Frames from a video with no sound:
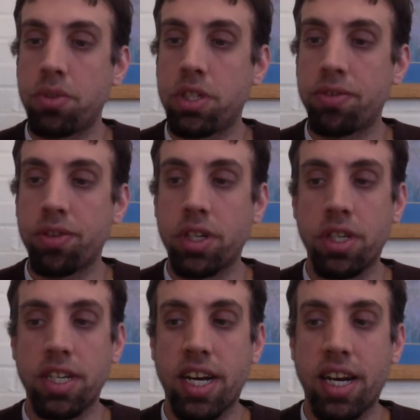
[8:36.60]

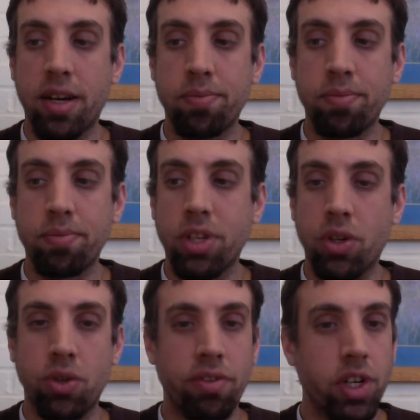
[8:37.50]
different
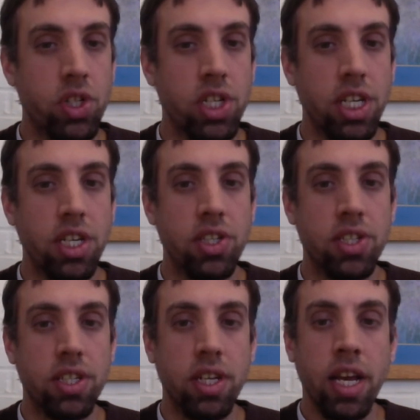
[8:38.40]

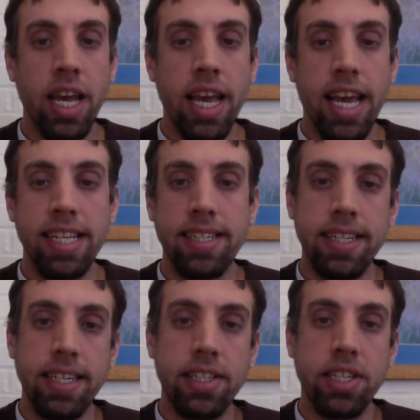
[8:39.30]
universities and
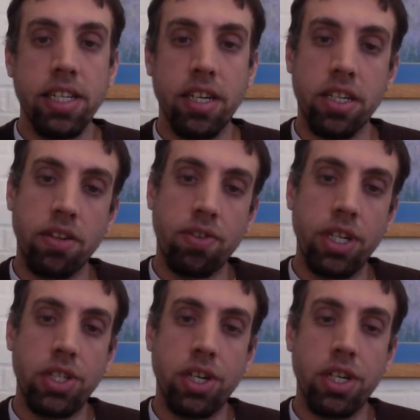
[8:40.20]
entities conducting
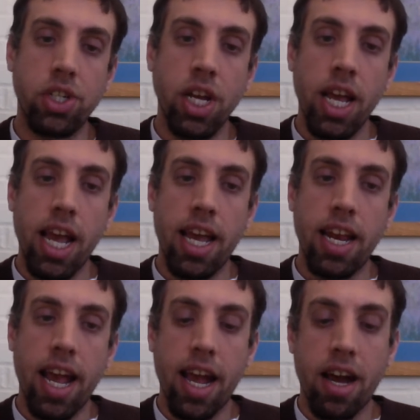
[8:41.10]
research,
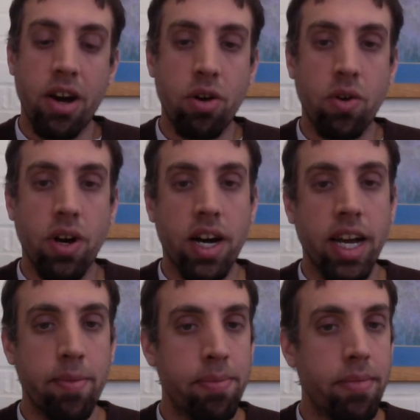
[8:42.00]
and
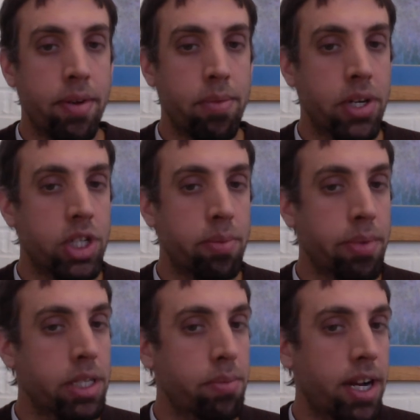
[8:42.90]
how emerging
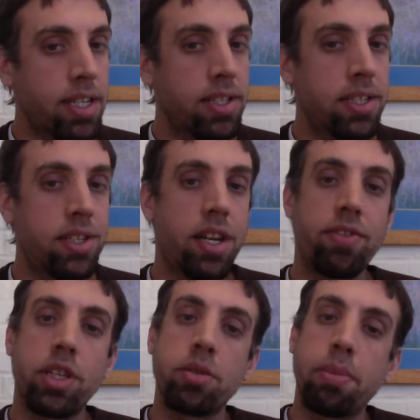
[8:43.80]
best practices and
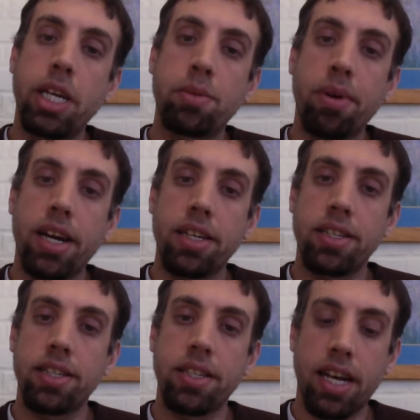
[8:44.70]
evidence-based
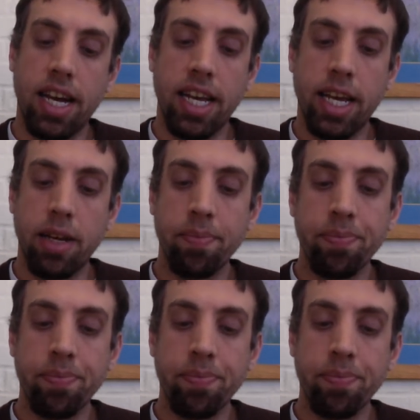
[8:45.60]
practices tie in.